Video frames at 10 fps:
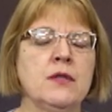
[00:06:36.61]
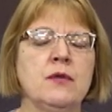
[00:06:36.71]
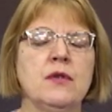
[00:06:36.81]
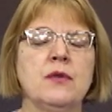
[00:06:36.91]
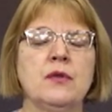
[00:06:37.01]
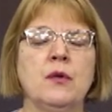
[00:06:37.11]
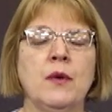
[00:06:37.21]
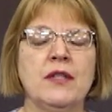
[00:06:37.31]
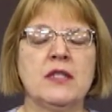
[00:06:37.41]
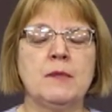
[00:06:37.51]
There's also a
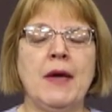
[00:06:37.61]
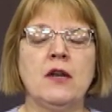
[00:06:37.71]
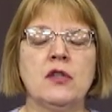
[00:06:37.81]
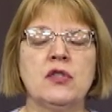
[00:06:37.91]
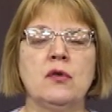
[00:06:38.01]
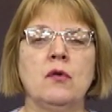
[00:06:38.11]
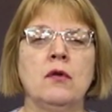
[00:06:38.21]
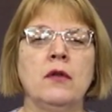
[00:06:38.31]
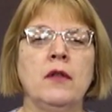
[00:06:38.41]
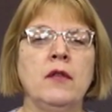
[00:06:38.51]
great Spanish
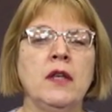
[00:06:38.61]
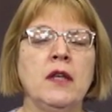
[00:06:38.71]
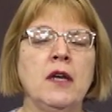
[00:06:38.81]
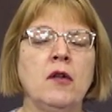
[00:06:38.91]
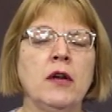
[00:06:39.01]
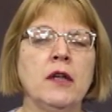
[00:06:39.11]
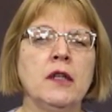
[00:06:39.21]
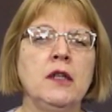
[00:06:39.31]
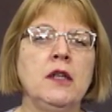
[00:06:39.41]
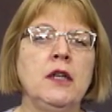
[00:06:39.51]
store in the area,
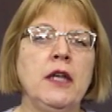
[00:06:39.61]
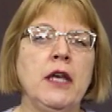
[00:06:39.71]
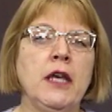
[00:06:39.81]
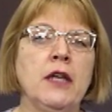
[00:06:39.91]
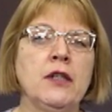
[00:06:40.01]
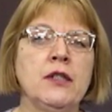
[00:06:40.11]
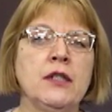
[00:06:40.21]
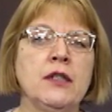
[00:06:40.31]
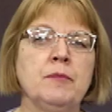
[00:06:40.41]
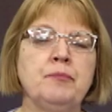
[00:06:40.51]
and uh,